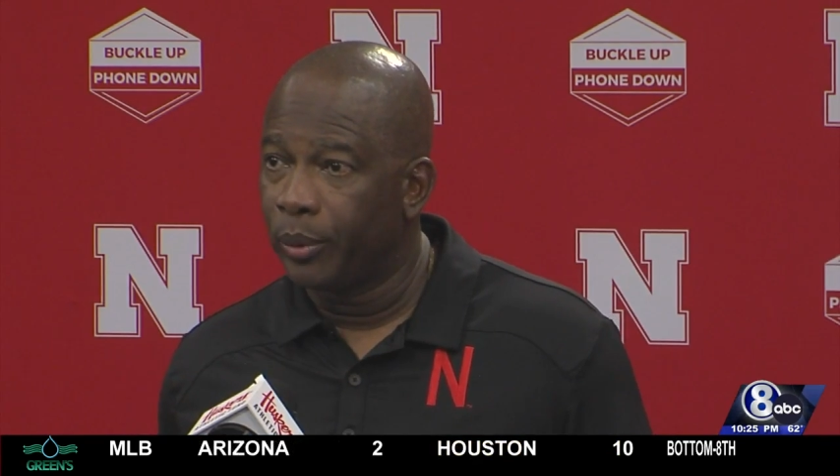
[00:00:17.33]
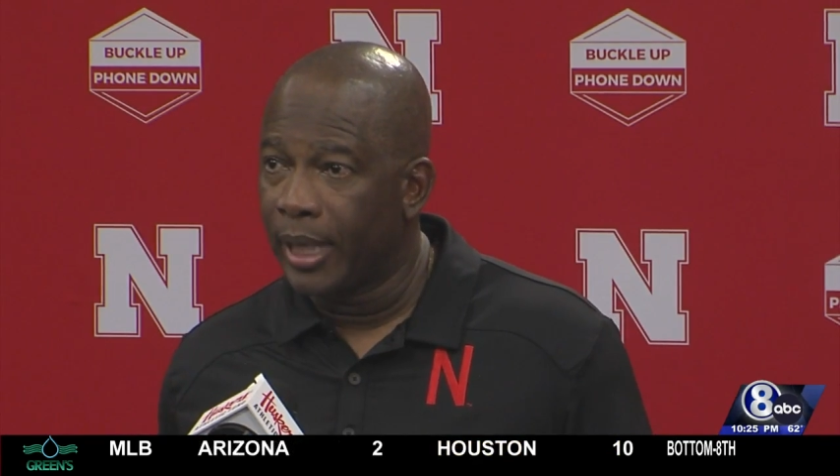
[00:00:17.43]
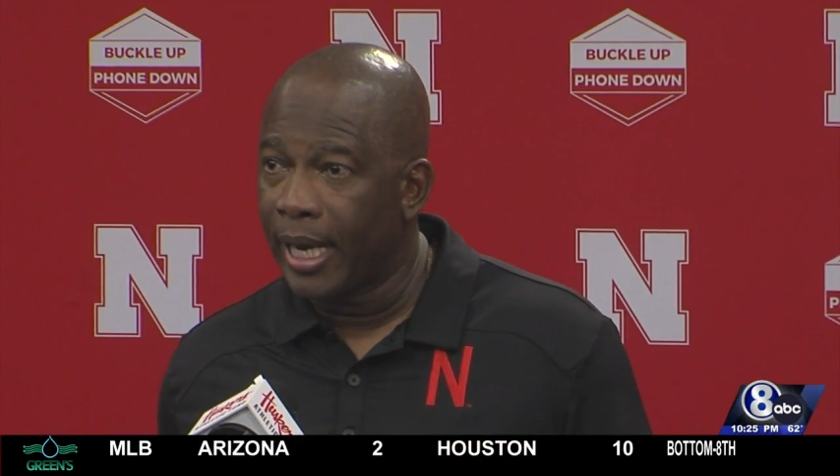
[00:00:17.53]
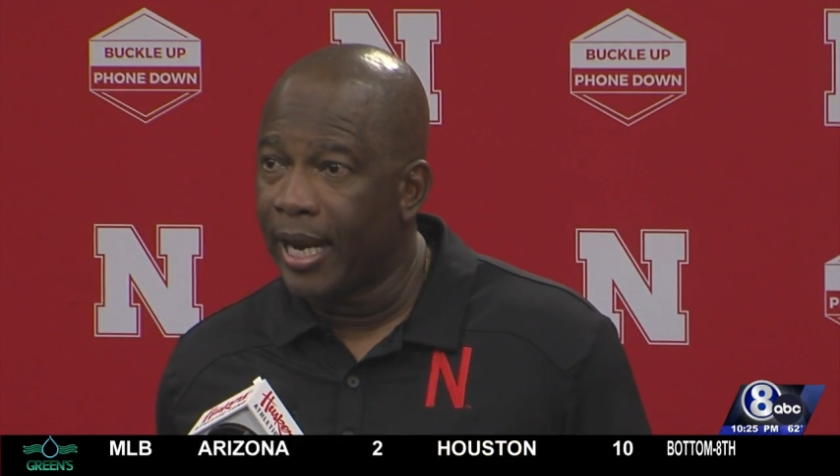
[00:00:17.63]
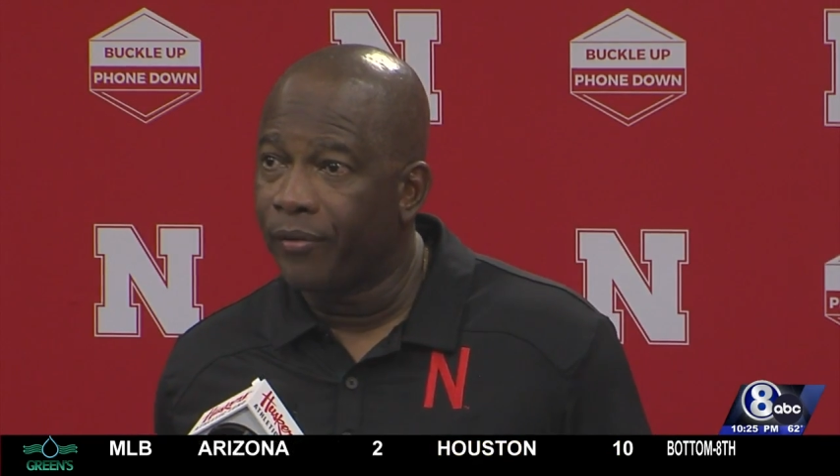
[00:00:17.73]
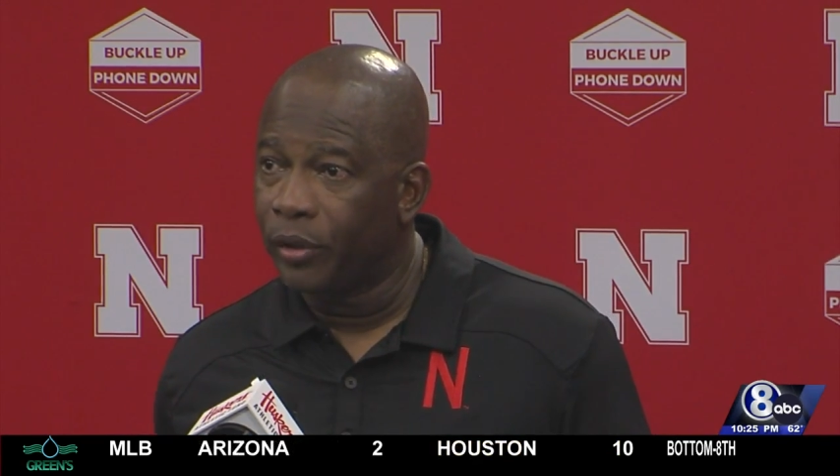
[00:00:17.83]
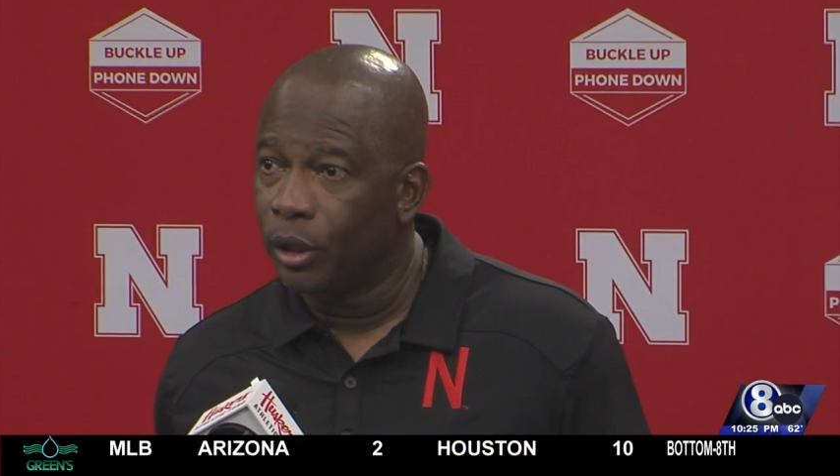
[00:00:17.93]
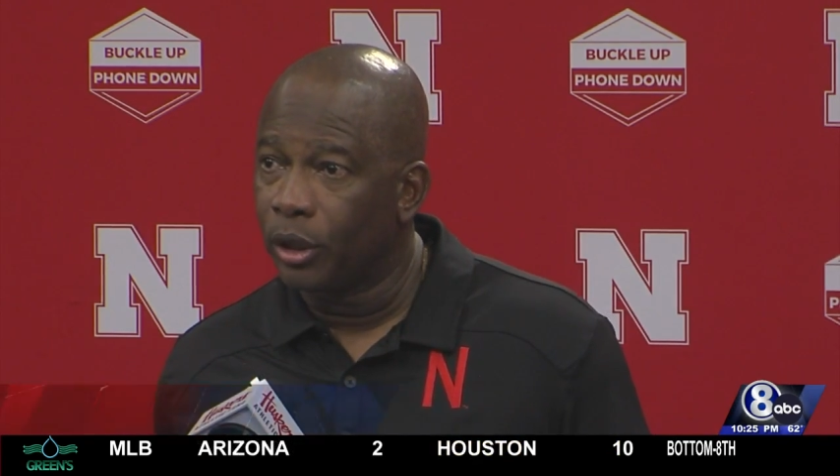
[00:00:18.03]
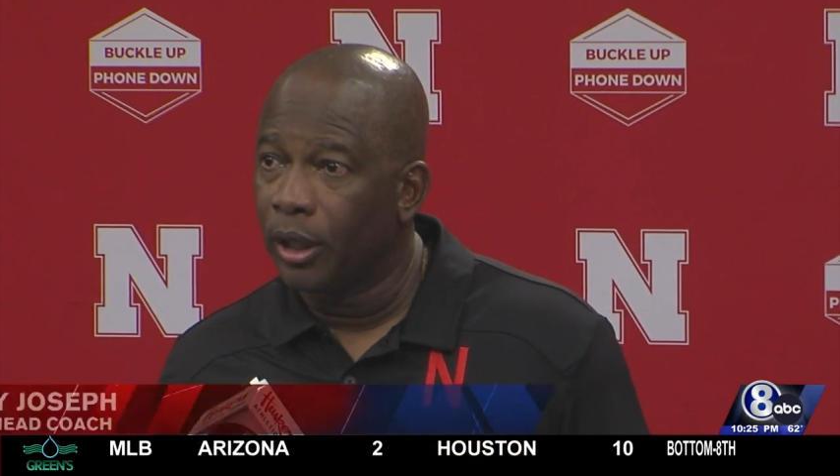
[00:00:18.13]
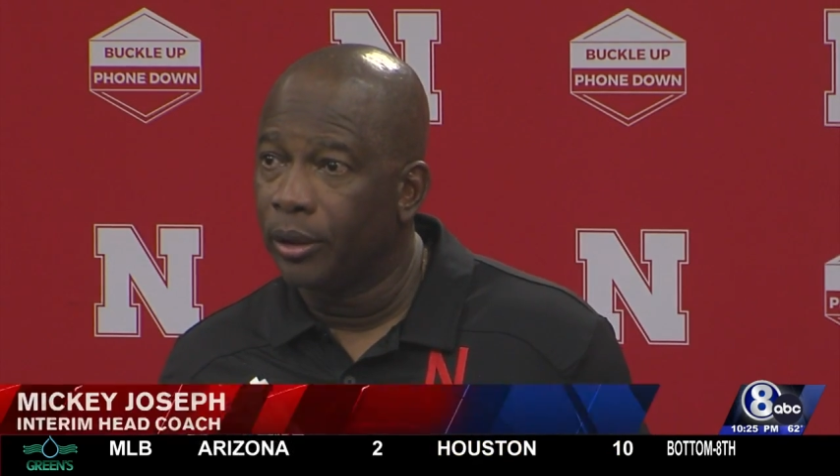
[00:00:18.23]
We got after
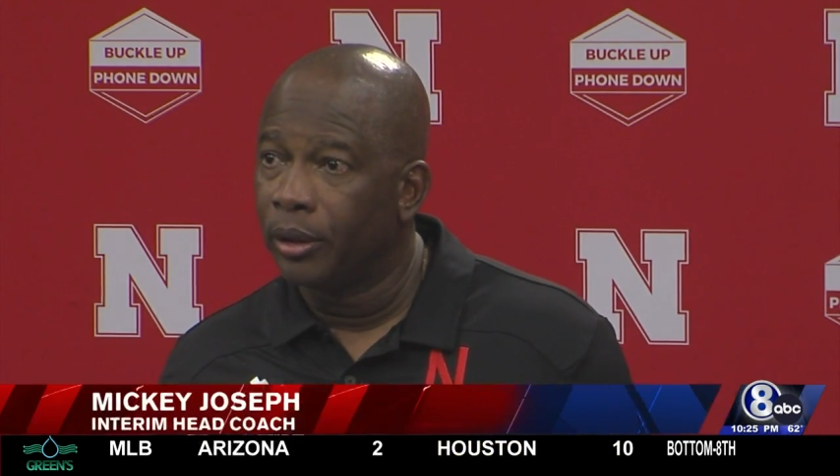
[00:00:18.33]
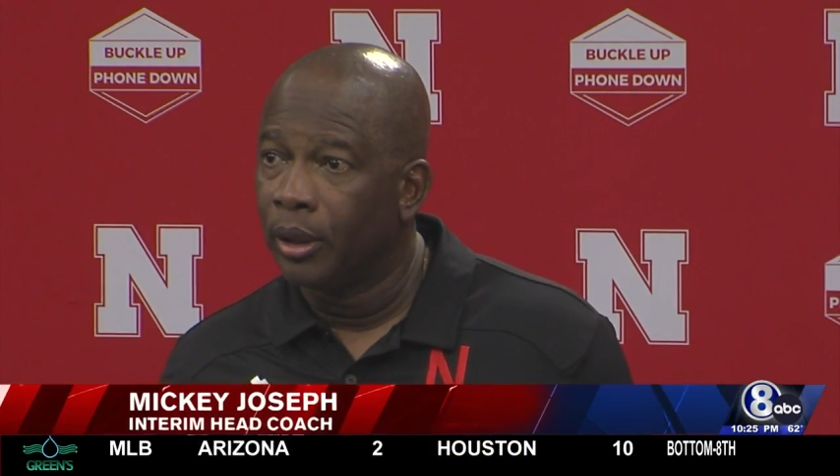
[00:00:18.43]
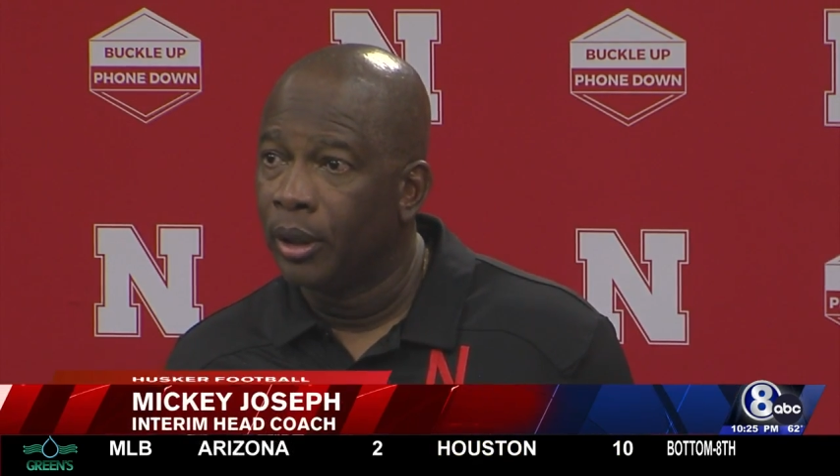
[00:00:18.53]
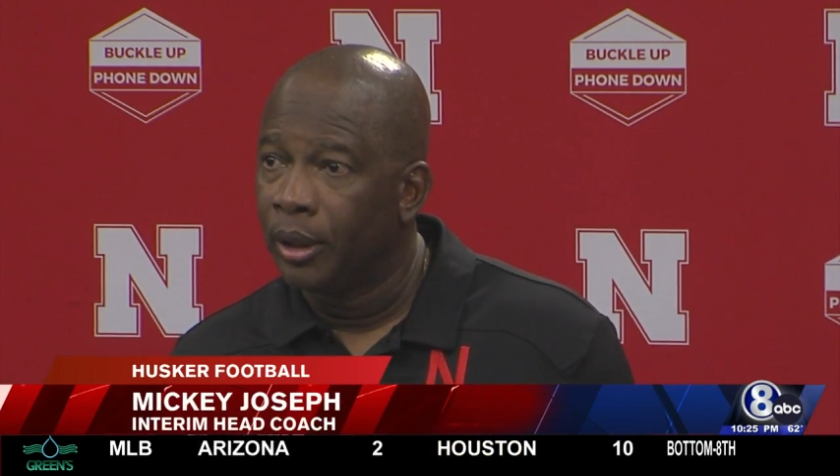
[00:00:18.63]
each other.